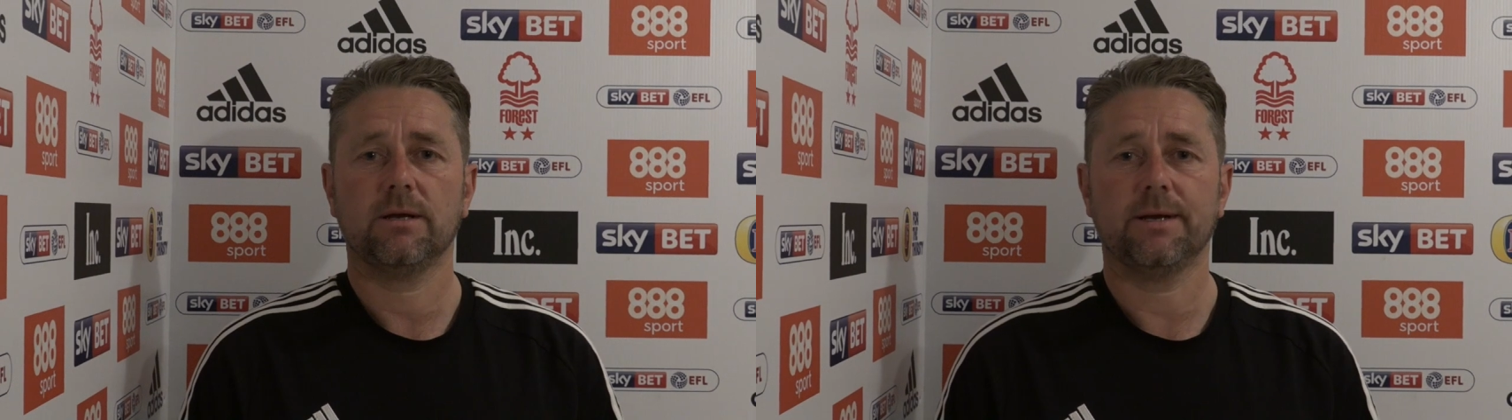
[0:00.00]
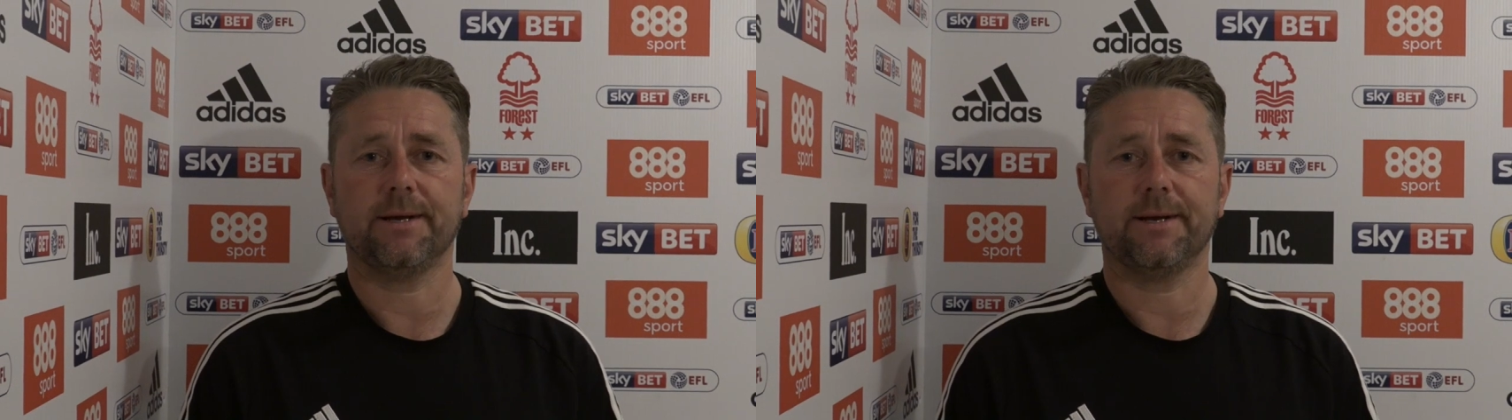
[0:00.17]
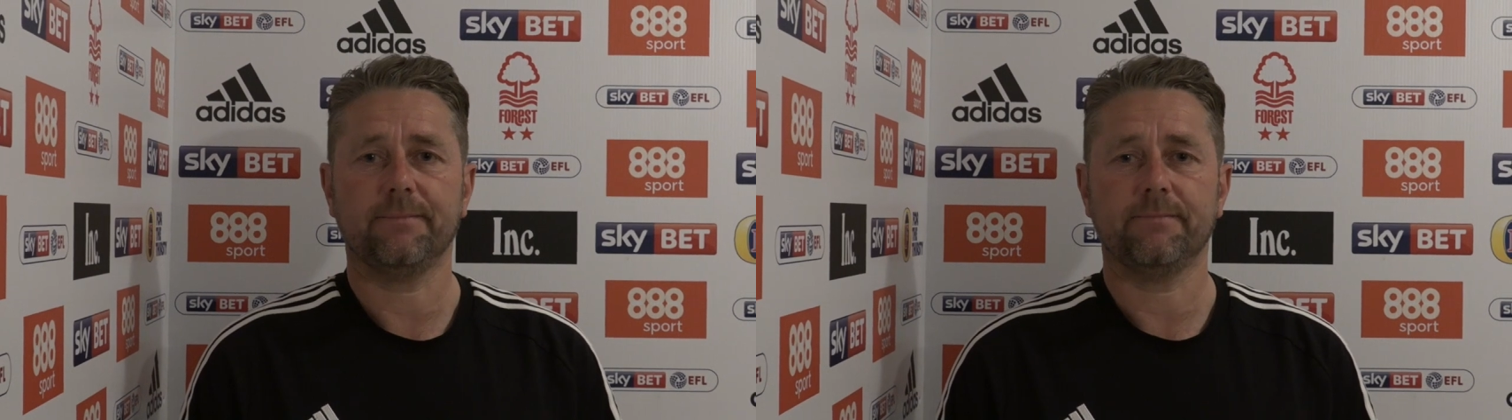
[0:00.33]

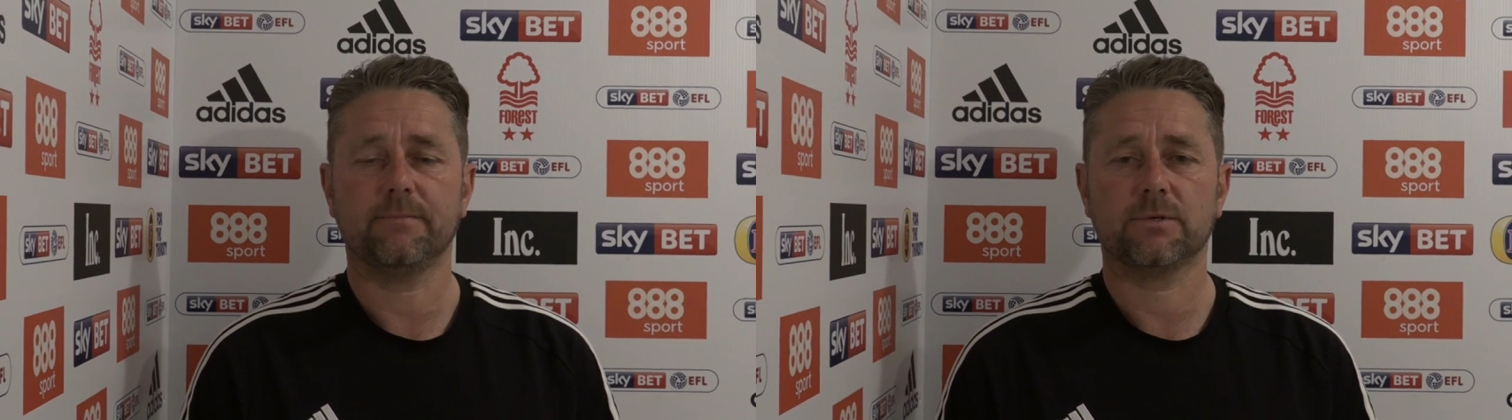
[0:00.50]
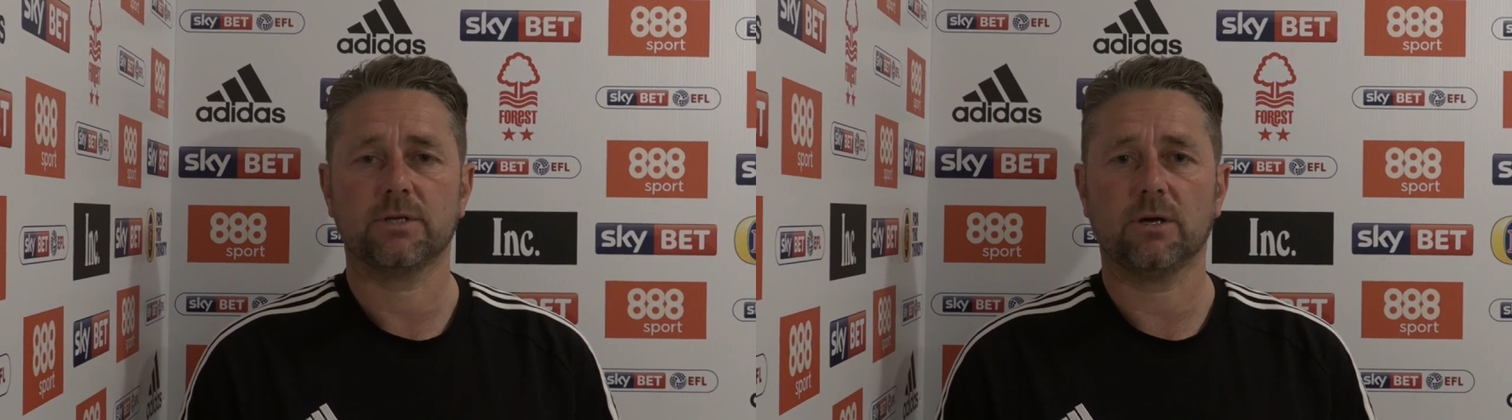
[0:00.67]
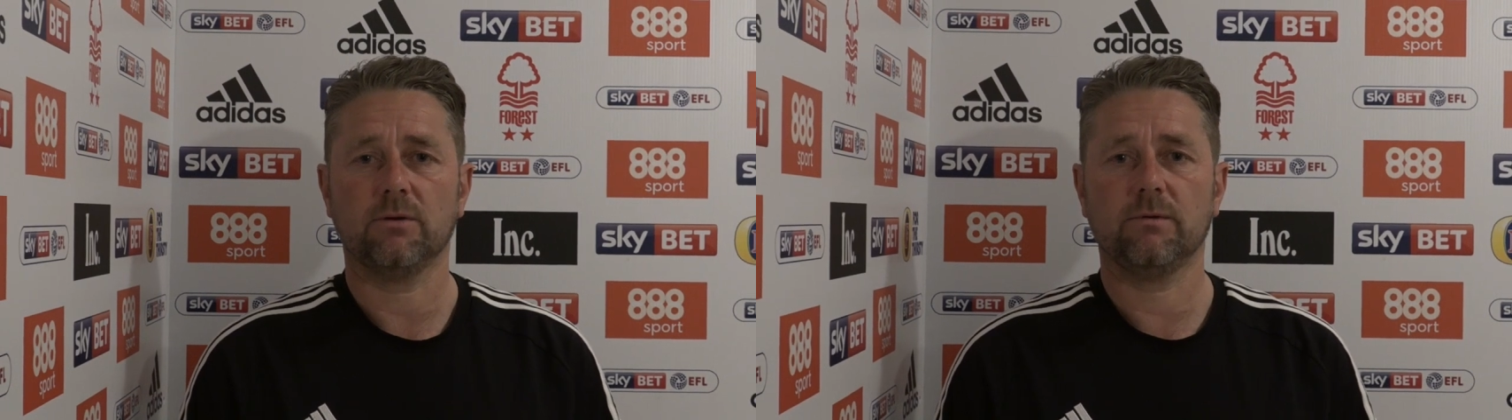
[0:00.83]
Um,
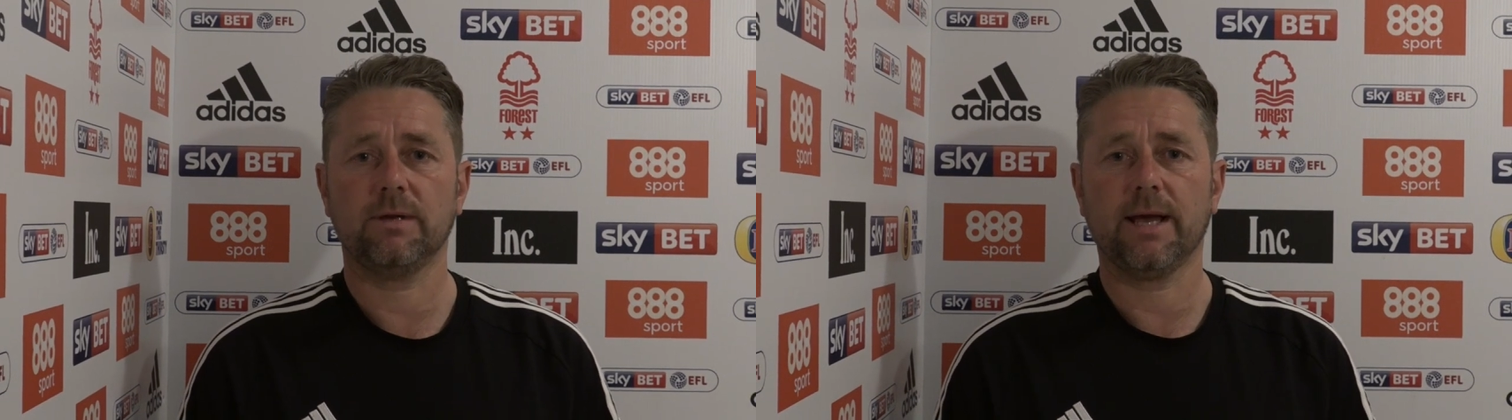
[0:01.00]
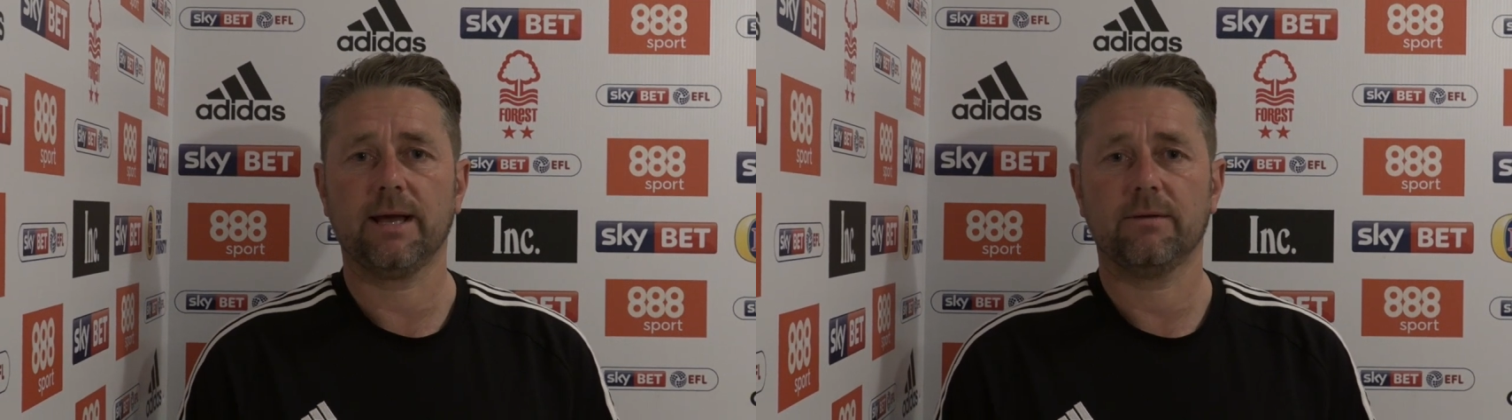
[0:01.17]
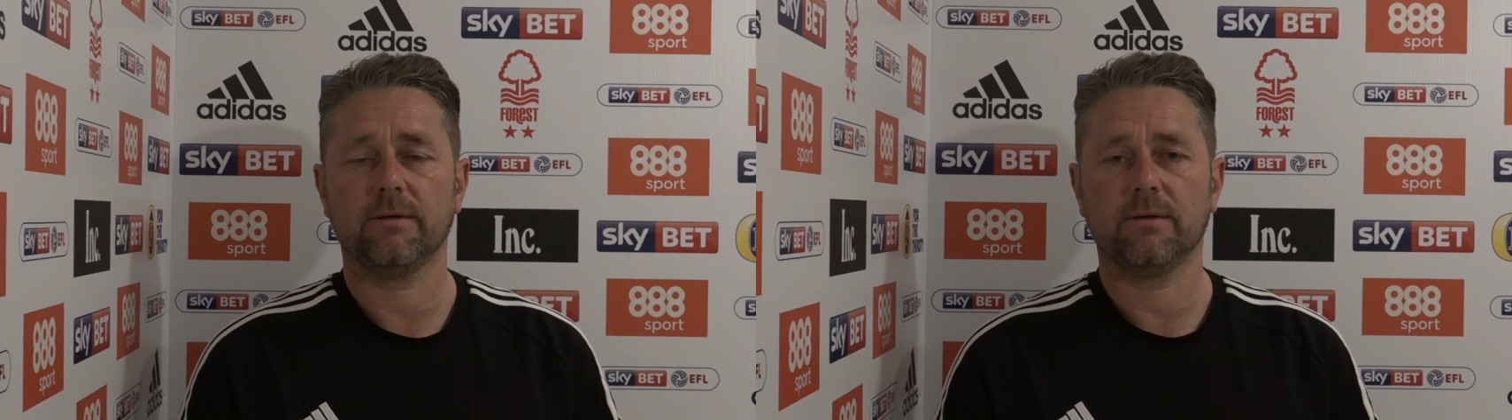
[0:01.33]
so,
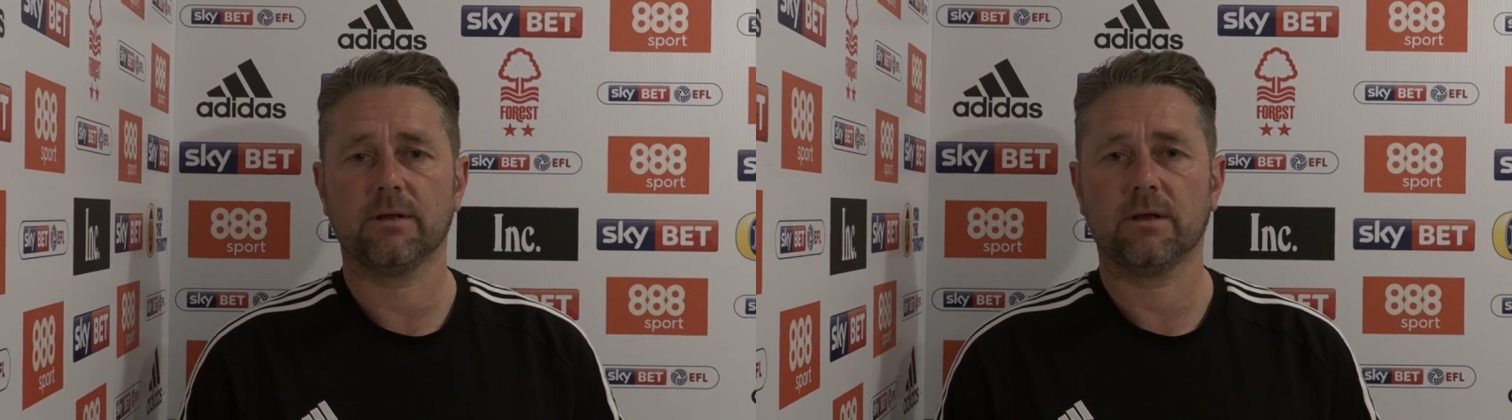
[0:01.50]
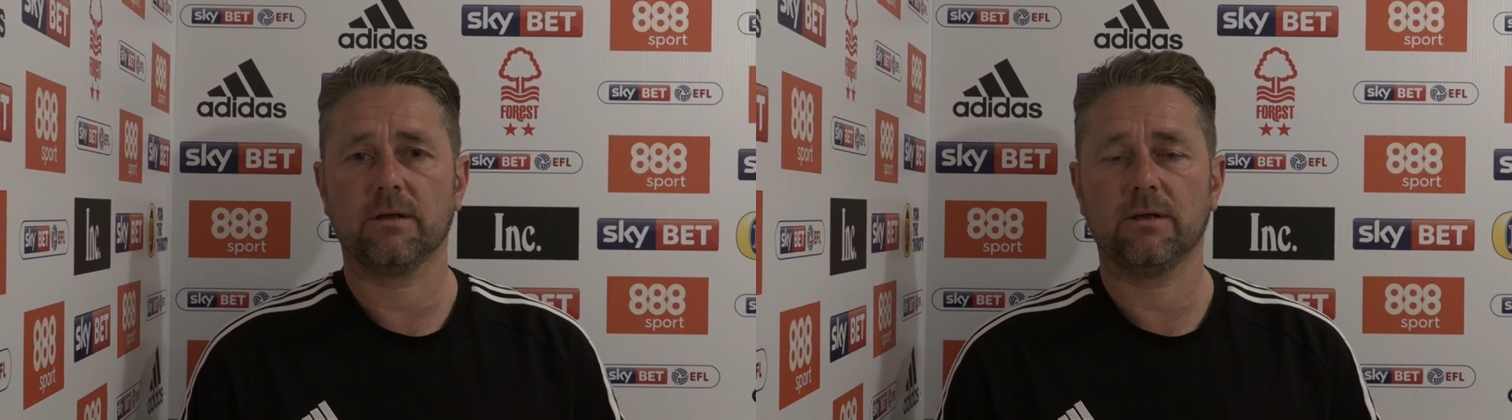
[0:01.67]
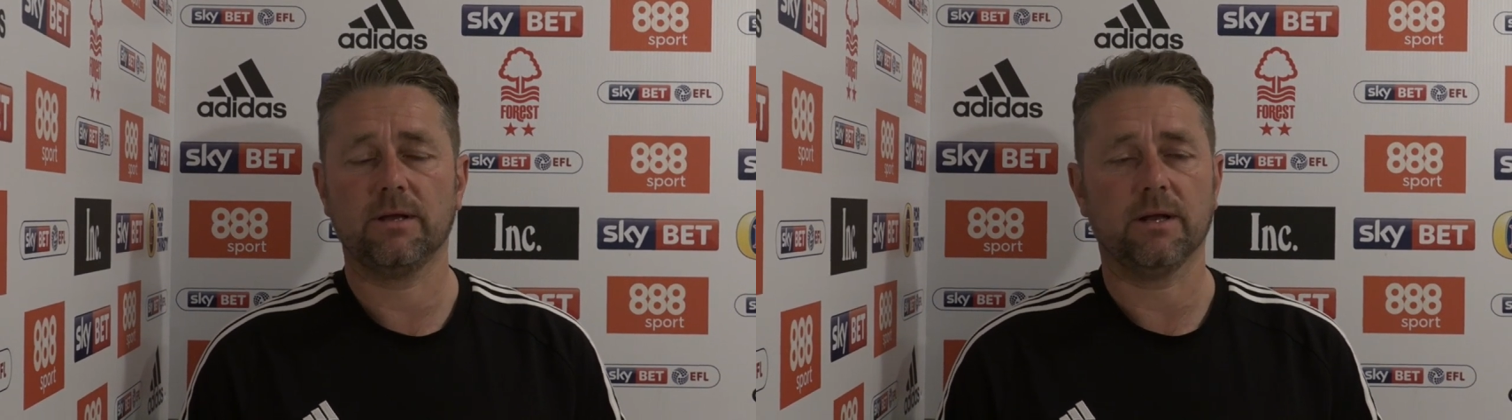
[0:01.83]
yeah,
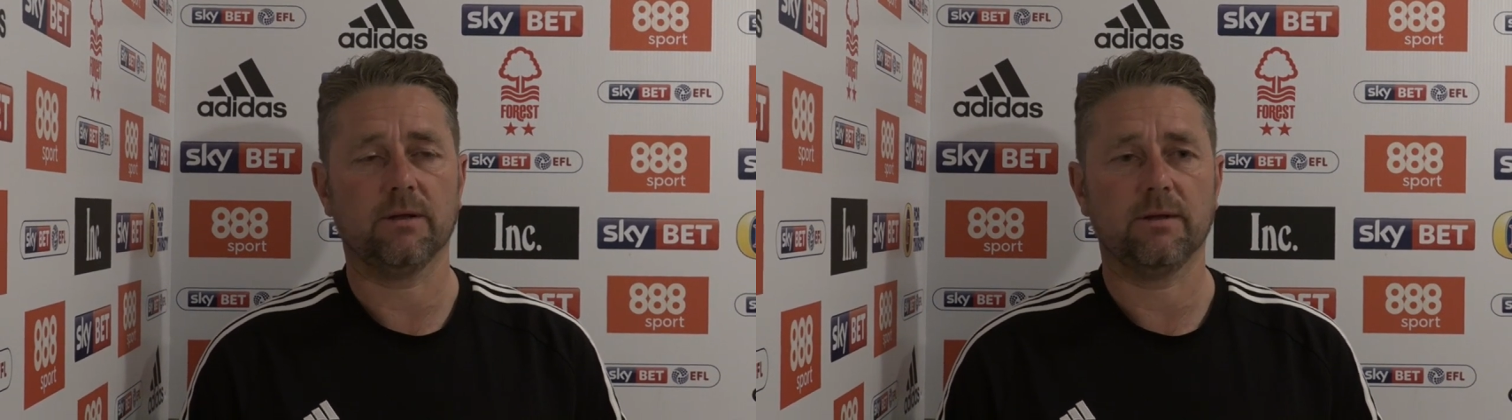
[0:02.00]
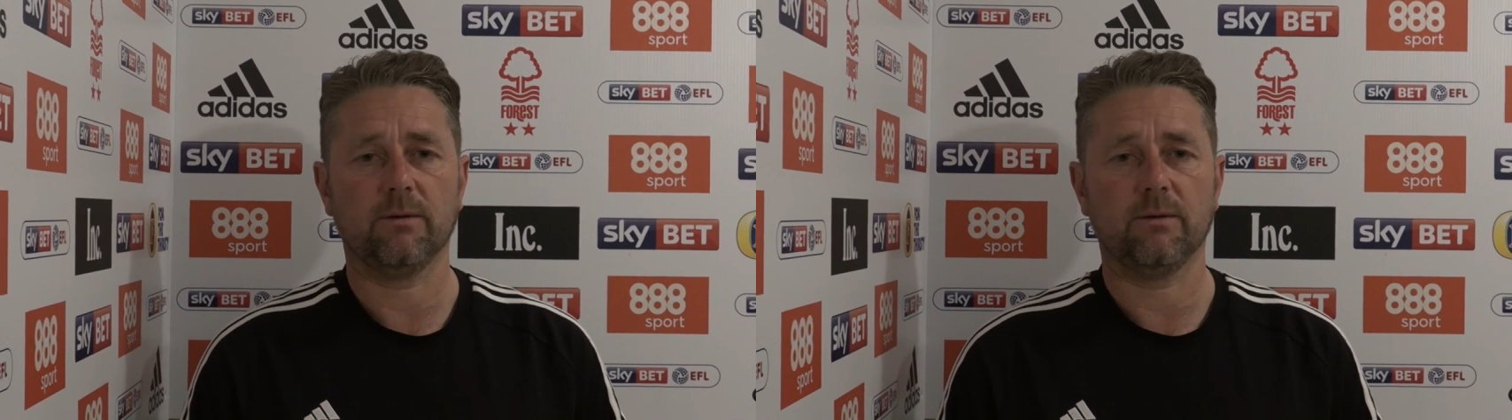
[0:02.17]
you know,